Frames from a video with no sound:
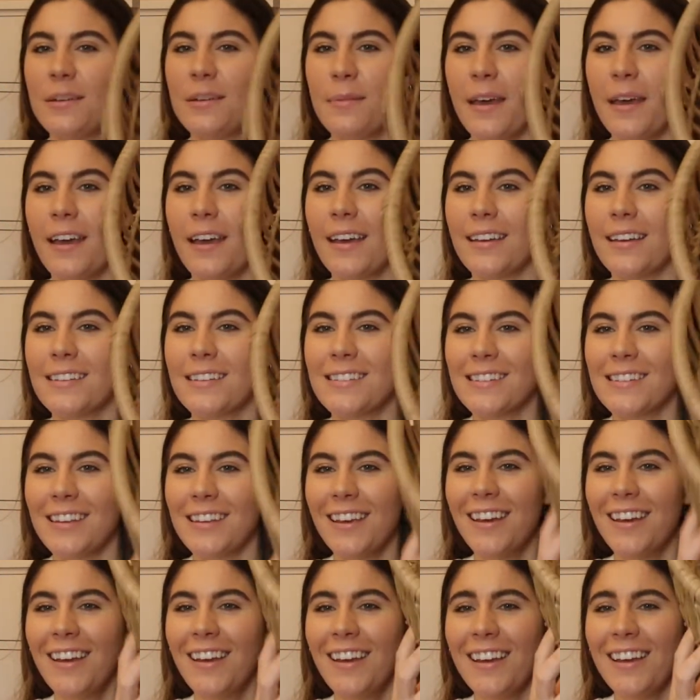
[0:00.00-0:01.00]
Maxx.
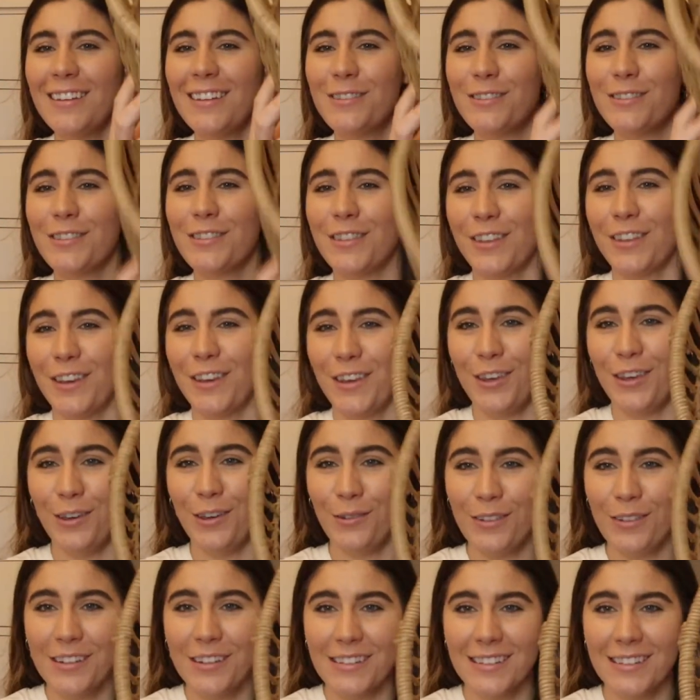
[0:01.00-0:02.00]
It's the
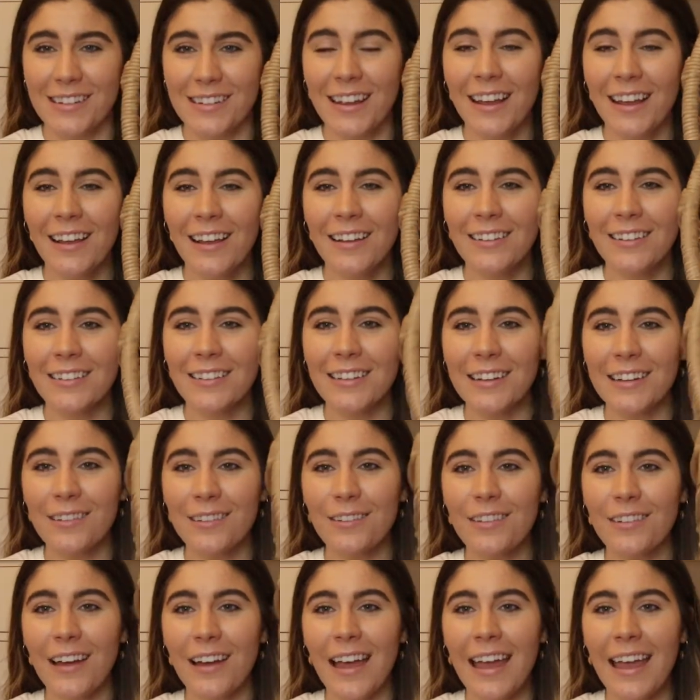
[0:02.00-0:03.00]
cutest
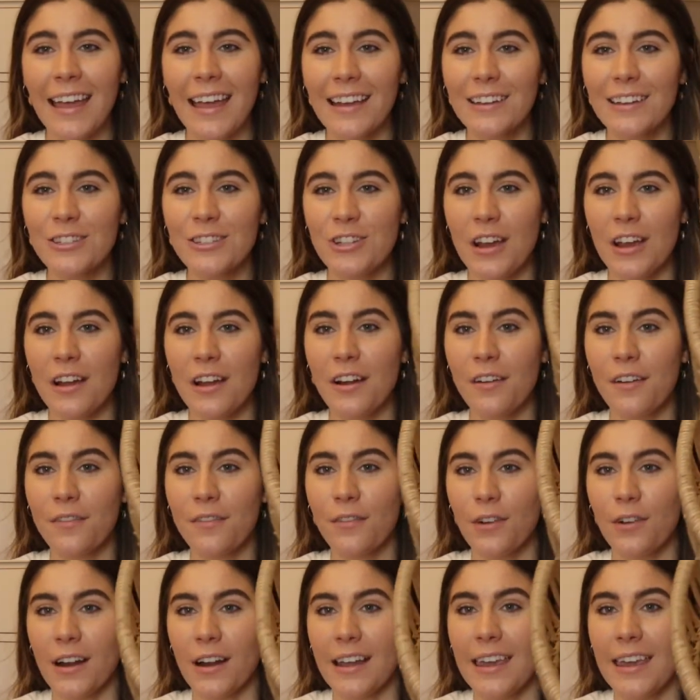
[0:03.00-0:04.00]
little egg chair
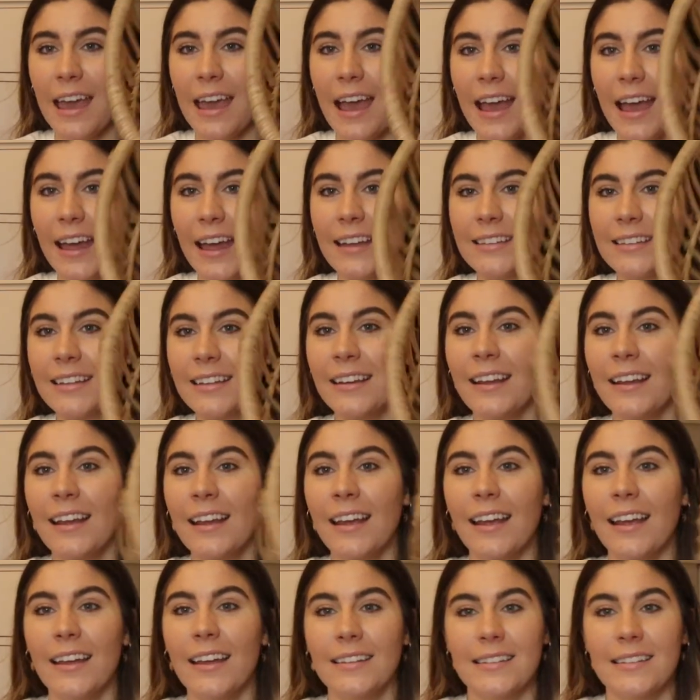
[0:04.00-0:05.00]
for a cat.
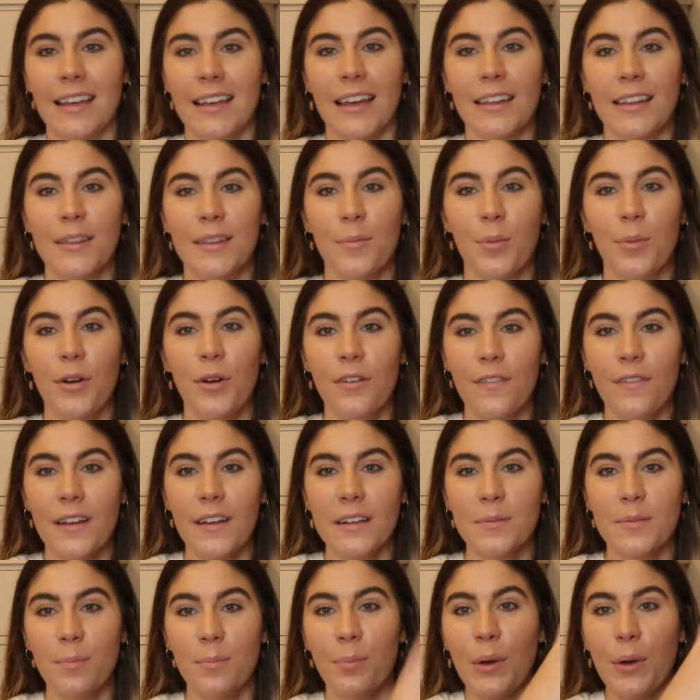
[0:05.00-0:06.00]
It's like the
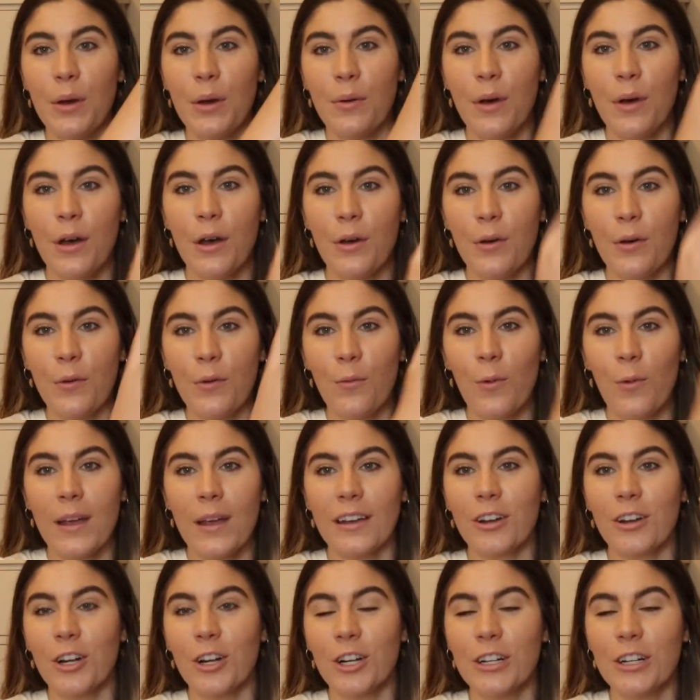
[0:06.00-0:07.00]
perfect boho
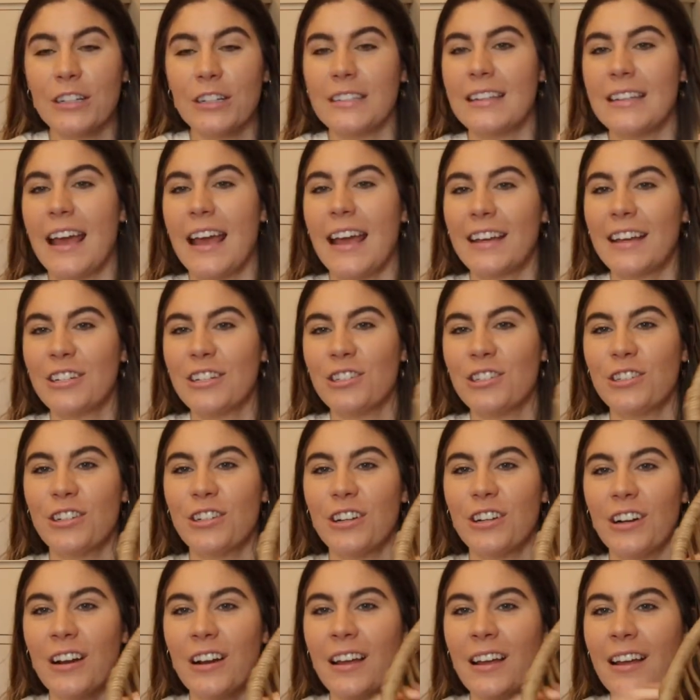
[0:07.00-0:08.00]
wicker
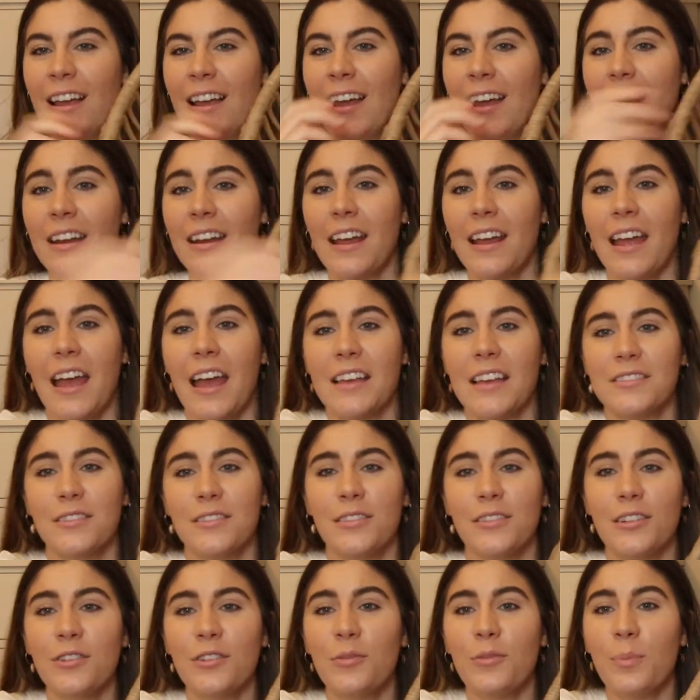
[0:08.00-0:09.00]
texture, and it has a
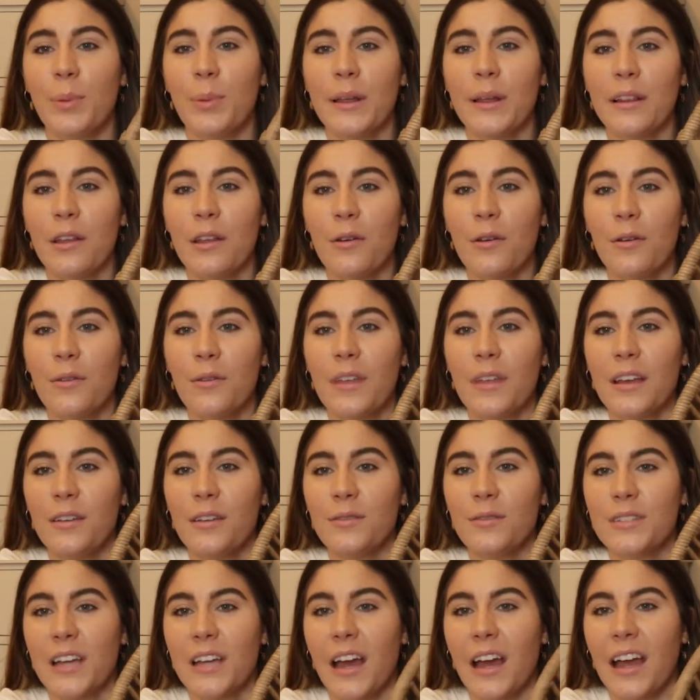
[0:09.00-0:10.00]
little pillow that
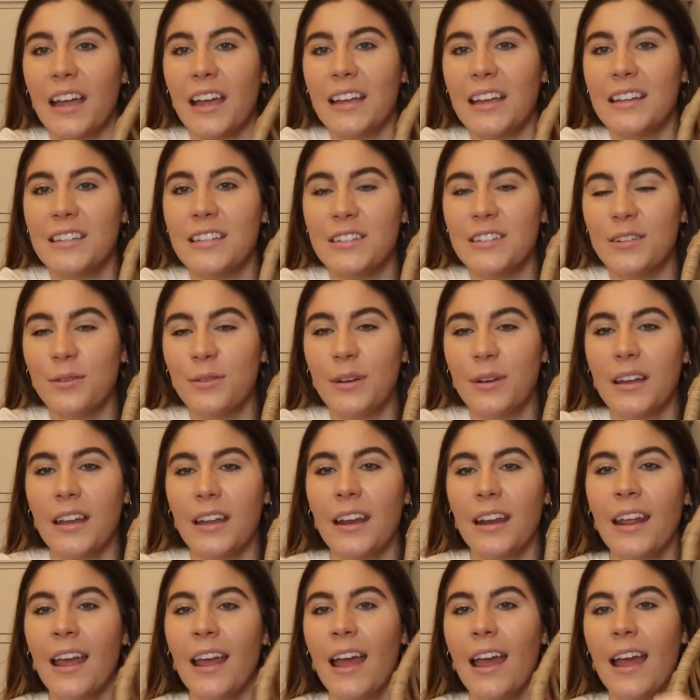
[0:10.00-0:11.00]
you tie into
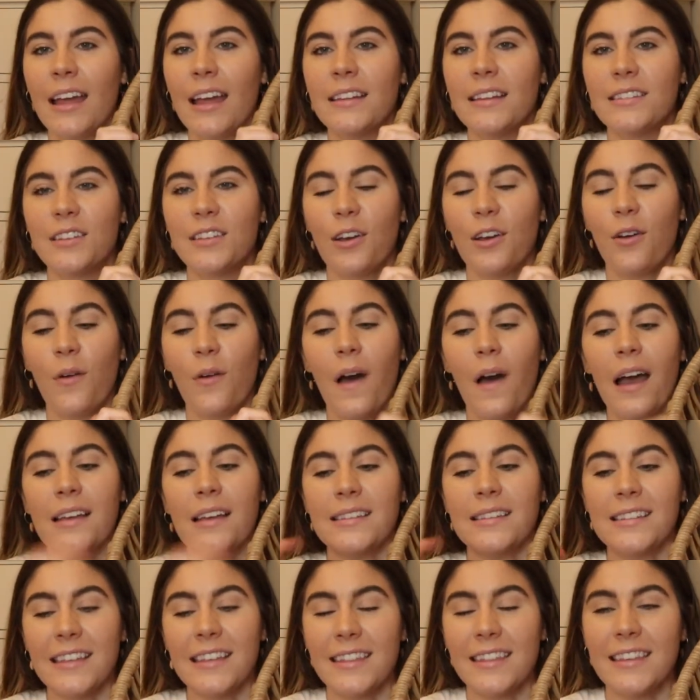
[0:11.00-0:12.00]
it. And so I
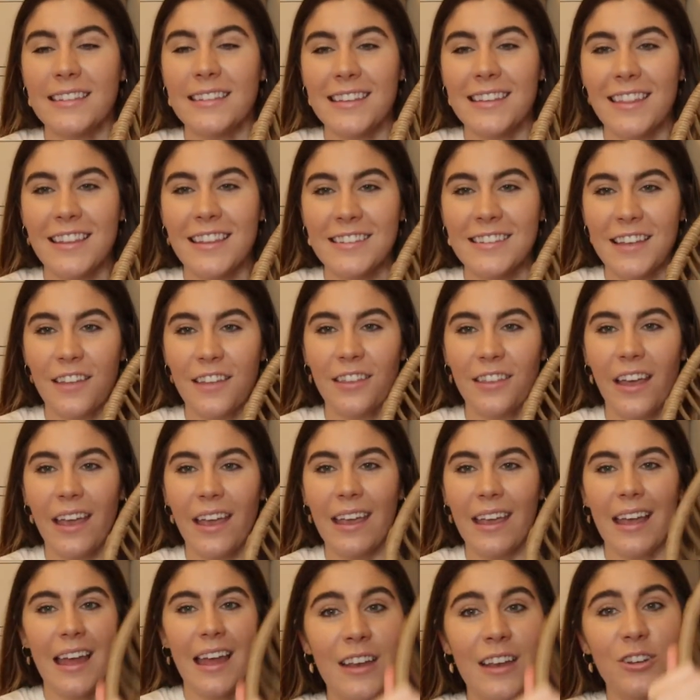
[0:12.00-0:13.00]
sit this in the
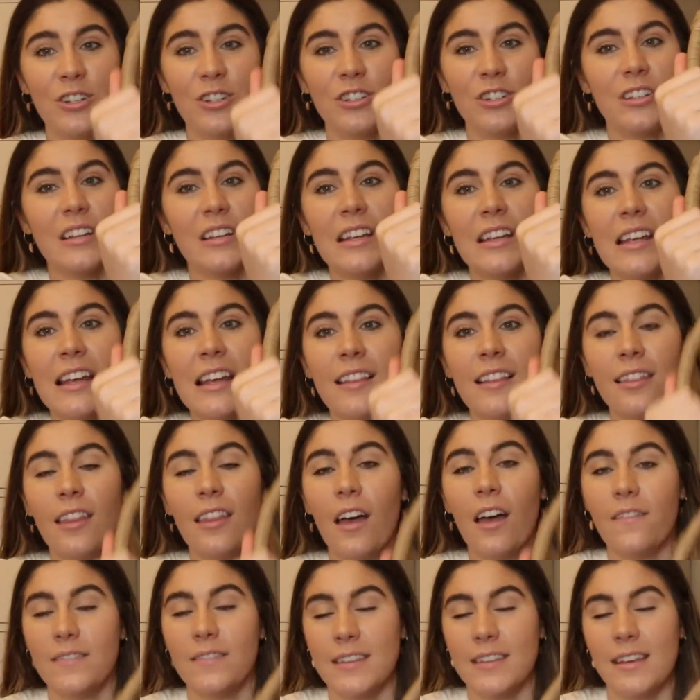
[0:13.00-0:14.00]
sunlight she
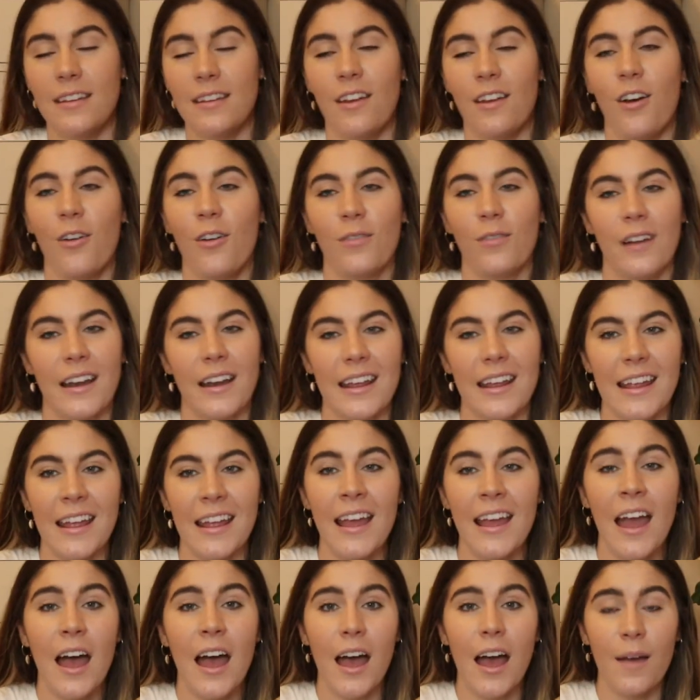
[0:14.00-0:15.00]
loves it already.
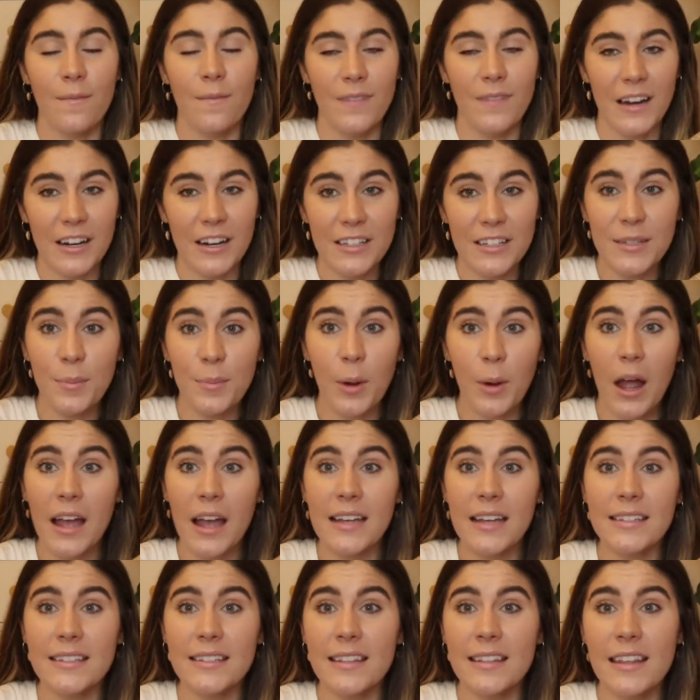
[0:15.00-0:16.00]
I'm very
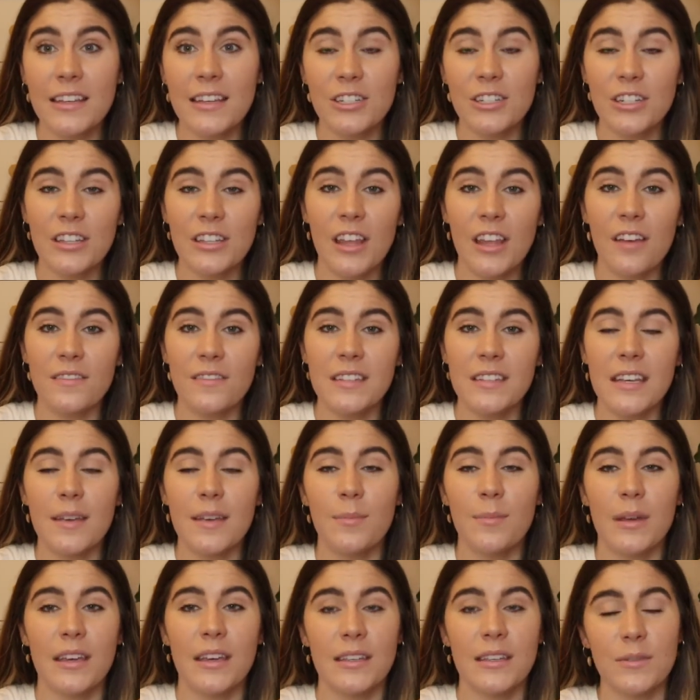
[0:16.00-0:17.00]
surprised that she loves
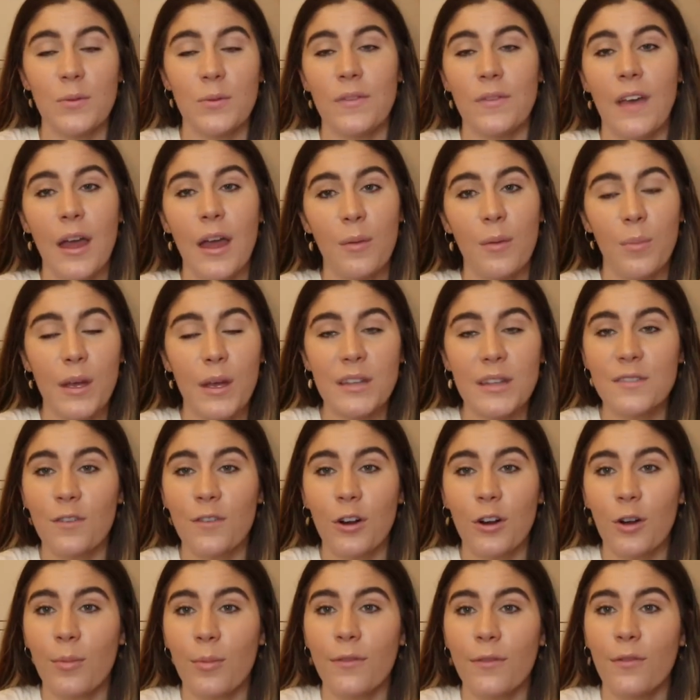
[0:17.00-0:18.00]
it because we've had beds for
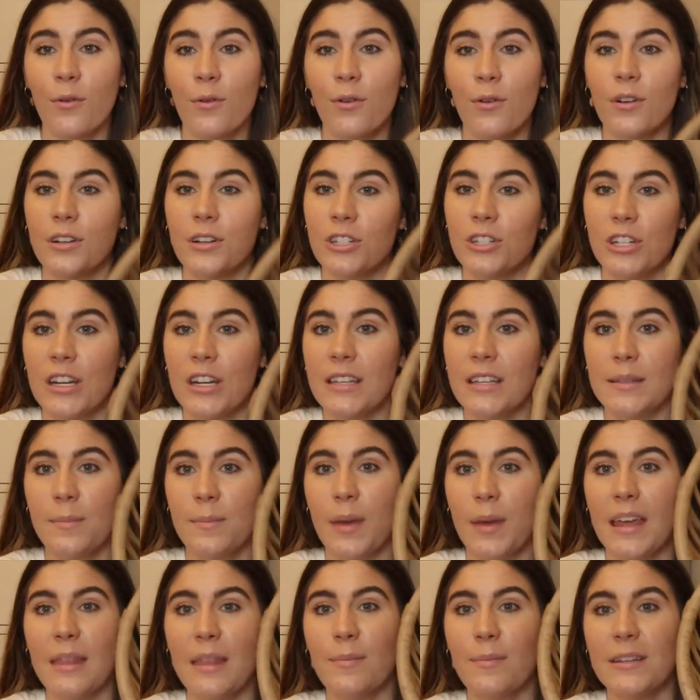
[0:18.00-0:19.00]
her before and she doesn't
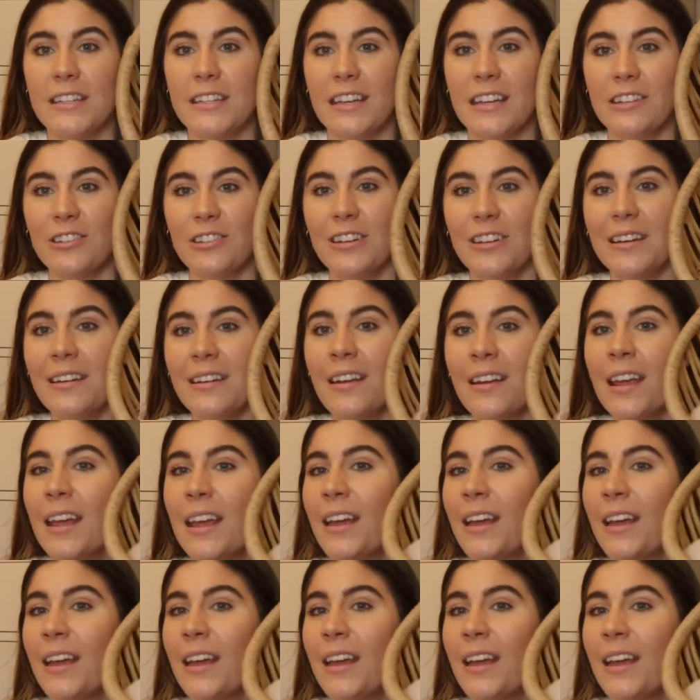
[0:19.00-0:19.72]
pay them attention.